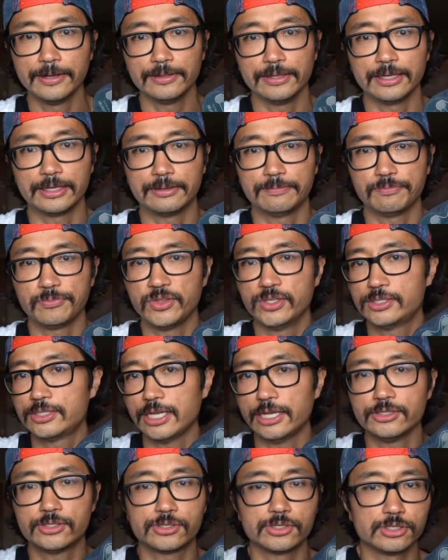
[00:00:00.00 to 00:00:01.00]
Like the
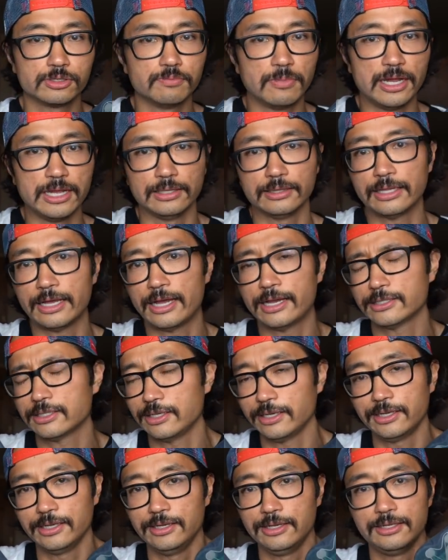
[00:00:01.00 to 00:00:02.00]
sensors might
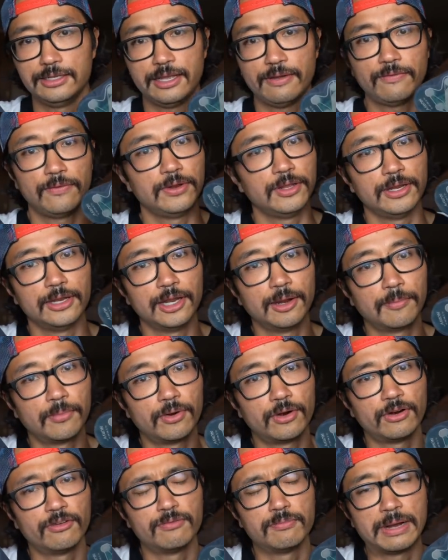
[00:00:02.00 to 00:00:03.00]
last like an indefinite
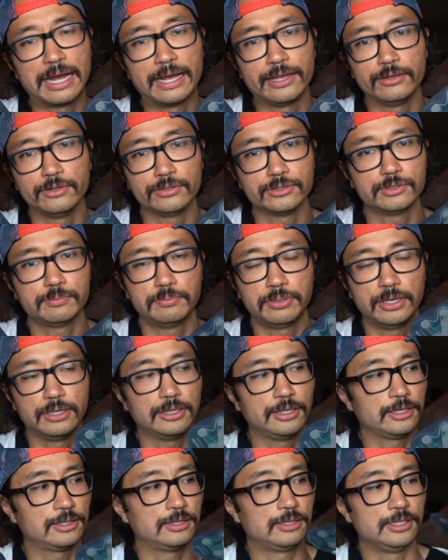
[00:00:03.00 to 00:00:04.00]
number of miles,
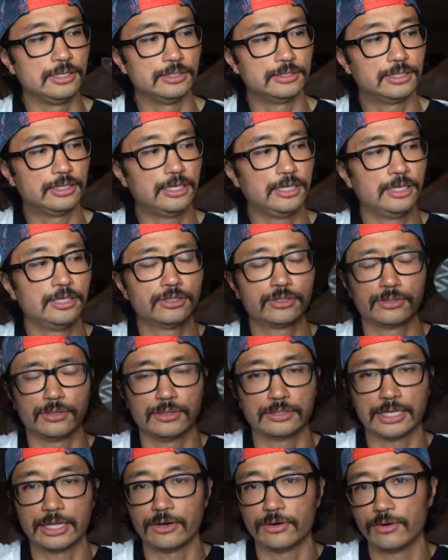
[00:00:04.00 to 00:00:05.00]
but like these
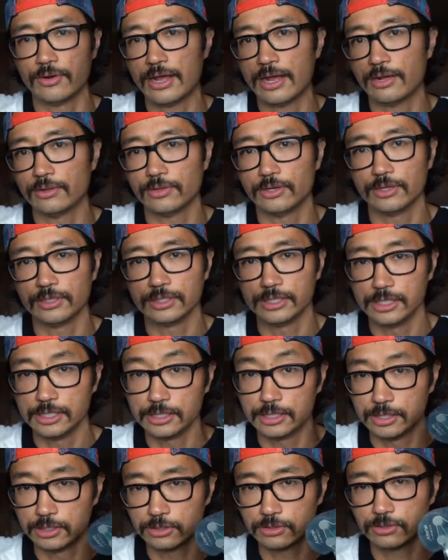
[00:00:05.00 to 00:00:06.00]
insoles, I don't know how long
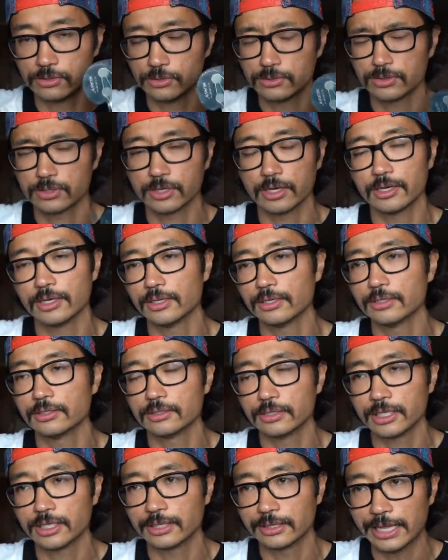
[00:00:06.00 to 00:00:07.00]
these insoles are
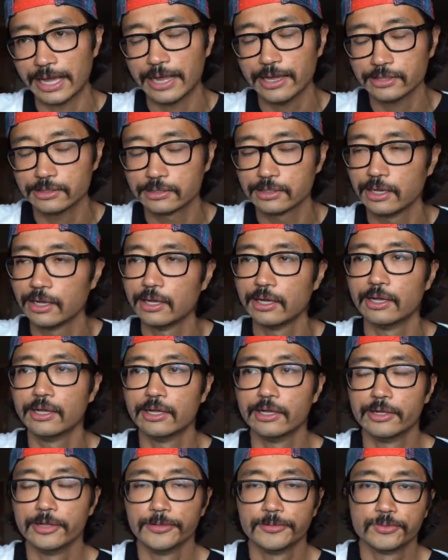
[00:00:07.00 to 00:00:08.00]
gonna like last.
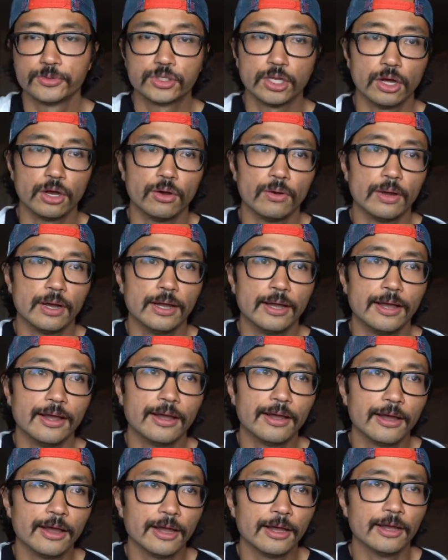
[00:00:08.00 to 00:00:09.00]

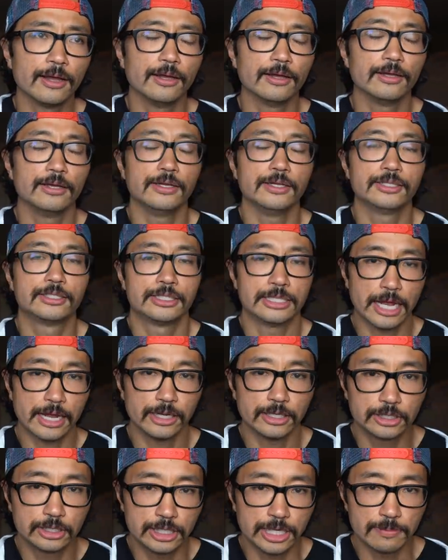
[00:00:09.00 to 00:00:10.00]
So it's
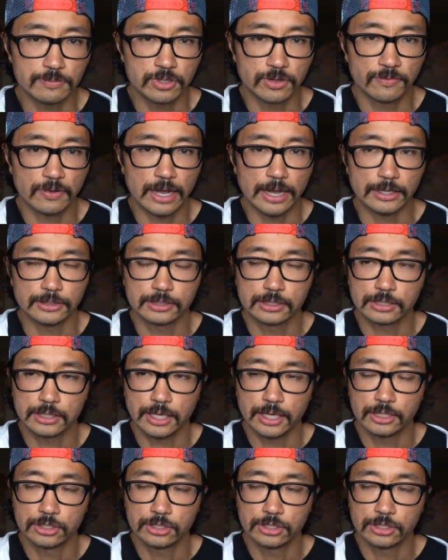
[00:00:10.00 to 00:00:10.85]
not a cheap device.